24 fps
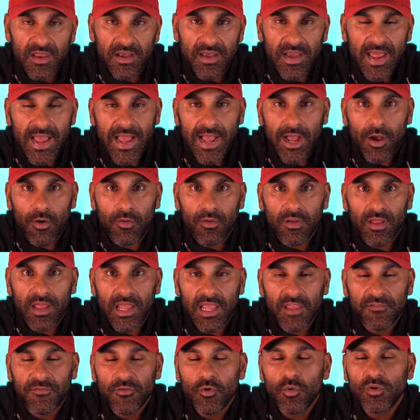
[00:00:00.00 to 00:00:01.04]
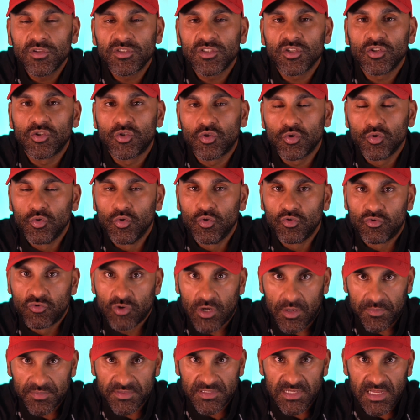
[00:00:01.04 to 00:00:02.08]
Now, if you were to do
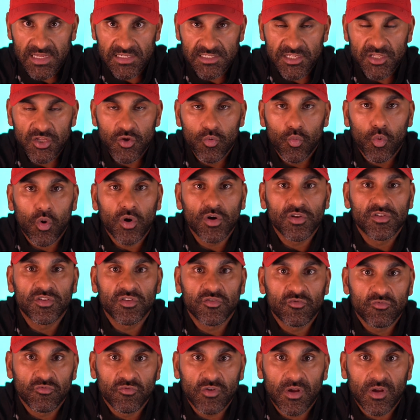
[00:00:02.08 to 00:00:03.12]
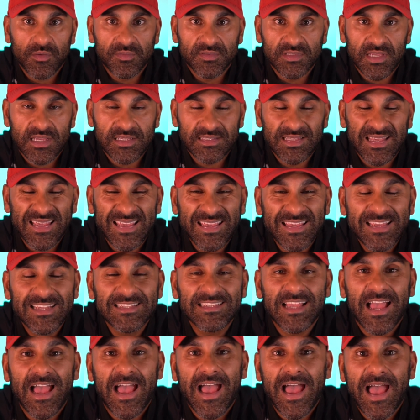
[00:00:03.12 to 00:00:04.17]
drop sets and you want to do drop sets, here's
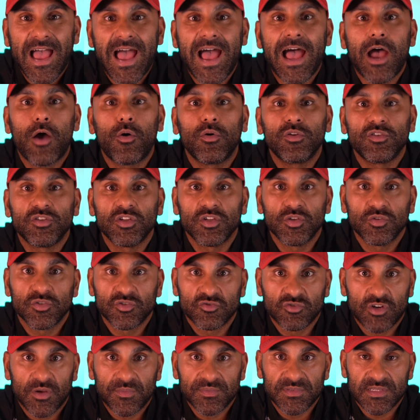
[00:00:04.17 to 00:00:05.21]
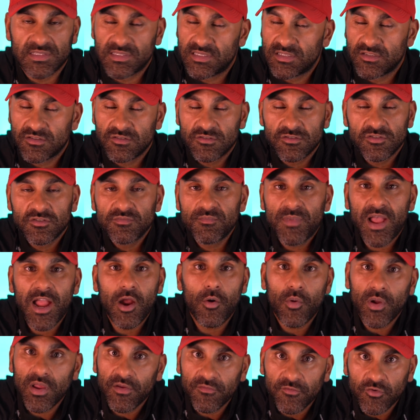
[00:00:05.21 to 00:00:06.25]
how to use drop sets. This is just my
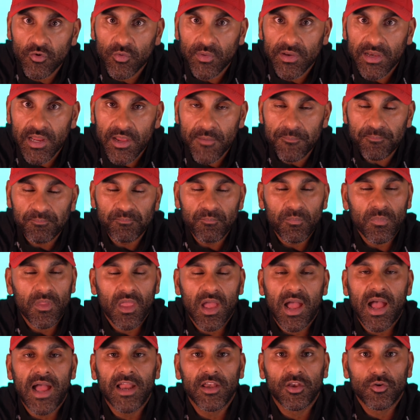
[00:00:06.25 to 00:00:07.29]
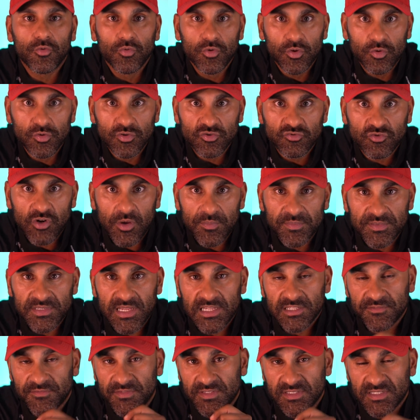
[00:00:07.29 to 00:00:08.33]
way of doing it. I do use drop
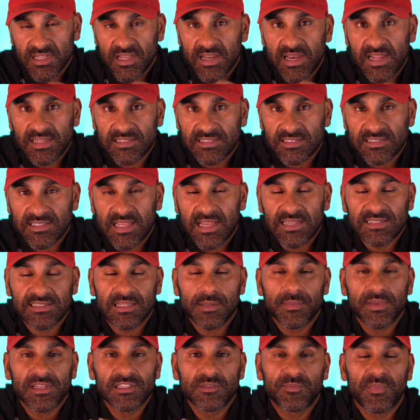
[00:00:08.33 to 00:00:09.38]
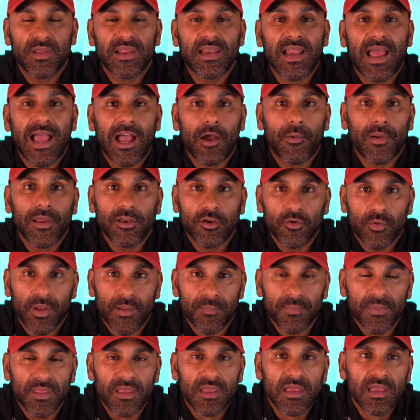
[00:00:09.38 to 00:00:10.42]
sets for certain exercises. Let me explain how I do
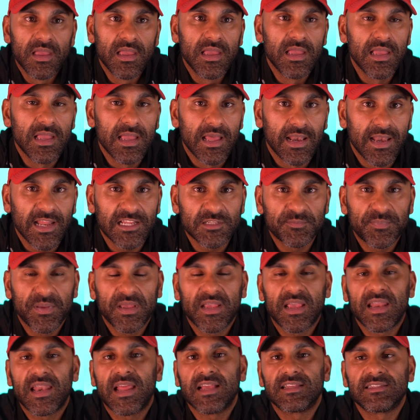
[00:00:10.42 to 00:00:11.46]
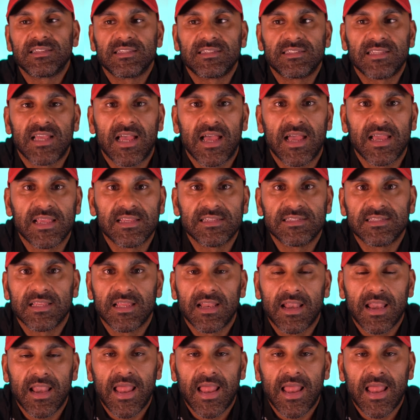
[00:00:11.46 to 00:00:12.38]
it. Let's pick an exercise